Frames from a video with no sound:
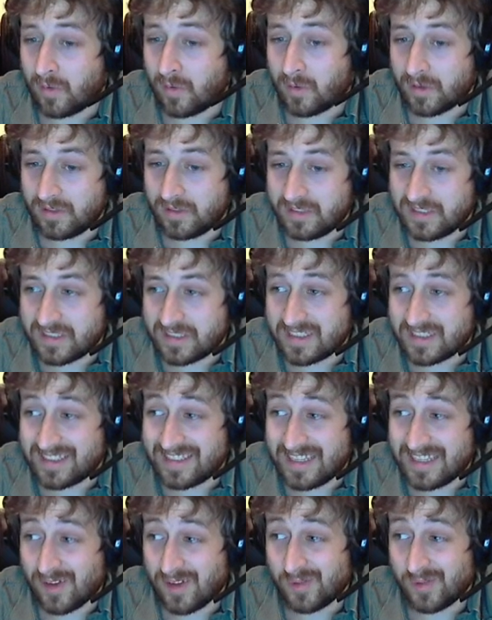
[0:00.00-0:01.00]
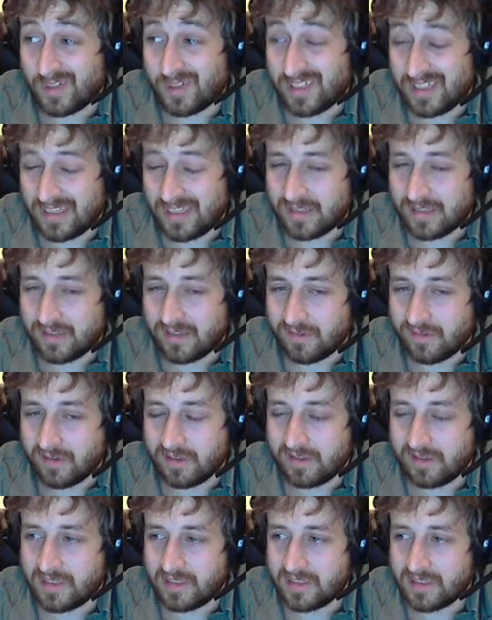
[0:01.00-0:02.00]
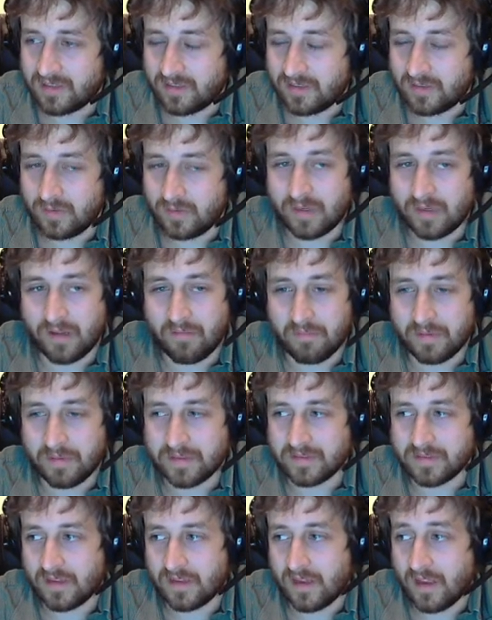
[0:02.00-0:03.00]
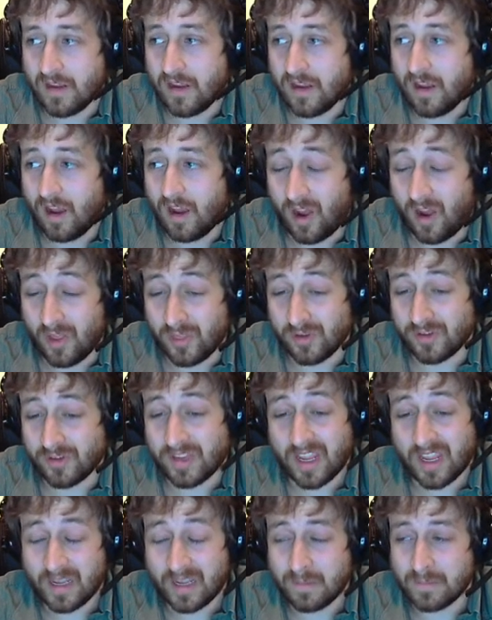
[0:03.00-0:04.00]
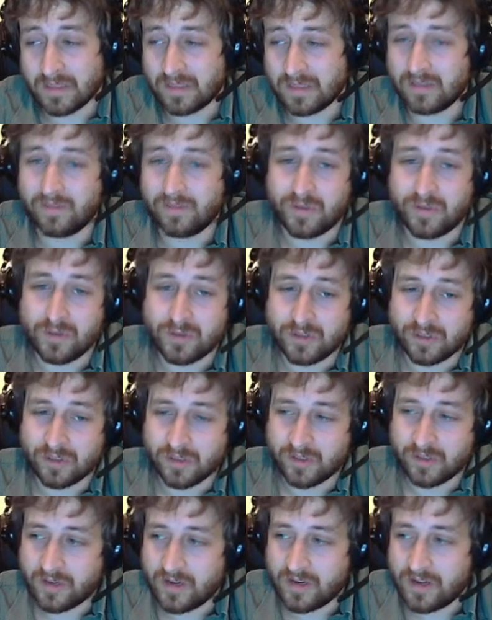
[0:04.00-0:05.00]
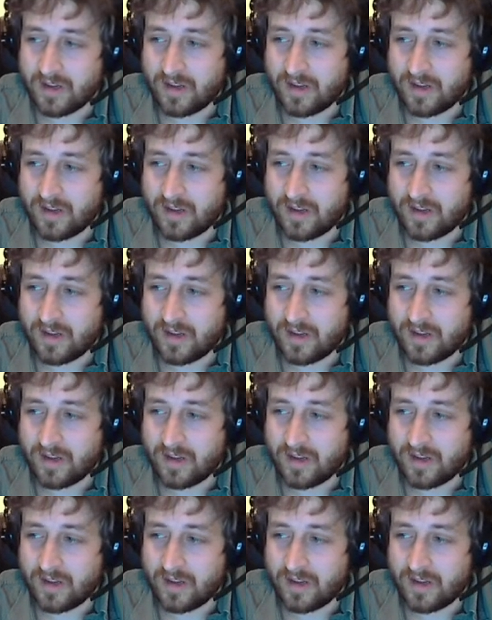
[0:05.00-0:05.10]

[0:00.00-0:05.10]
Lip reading: or at least CoT at the very least, to encompass other games in the future,